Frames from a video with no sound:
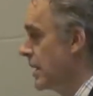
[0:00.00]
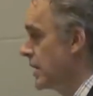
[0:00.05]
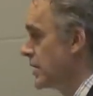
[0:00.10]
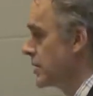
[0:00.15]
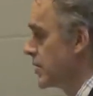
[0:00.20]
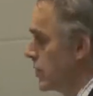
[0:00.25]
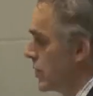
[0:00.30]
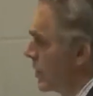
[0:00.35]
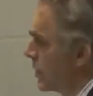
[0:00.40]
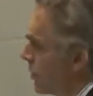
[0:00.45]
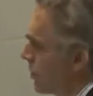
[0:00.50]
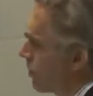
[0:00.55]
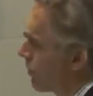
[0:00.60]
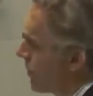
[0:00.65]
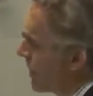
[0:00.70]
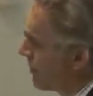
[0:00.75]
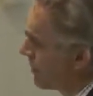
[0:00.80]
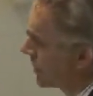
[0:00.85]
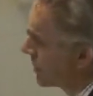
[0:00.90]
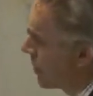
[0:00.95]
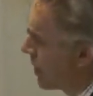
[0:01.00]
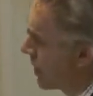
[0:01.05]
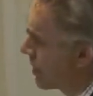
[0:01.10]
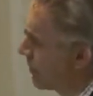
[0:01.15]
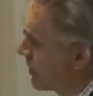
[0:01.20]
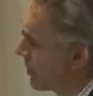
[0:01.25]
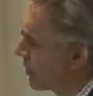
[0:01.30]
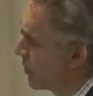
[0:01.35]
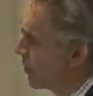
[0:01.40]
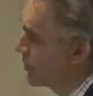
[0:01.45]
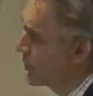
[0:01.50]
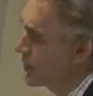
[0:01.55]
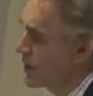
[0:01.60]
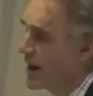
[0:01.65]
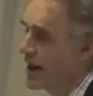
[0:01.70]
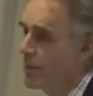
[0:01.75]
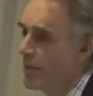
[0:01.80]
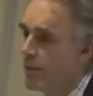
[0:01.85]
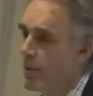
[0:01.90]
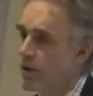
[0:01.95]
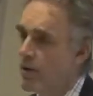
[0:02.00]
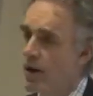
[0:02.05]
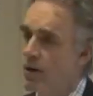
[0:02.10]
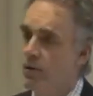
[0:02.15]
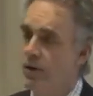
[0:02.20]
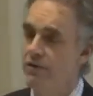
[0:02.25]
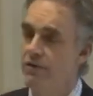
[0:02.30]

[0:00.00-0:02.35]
So, you know, people talk about all the time about how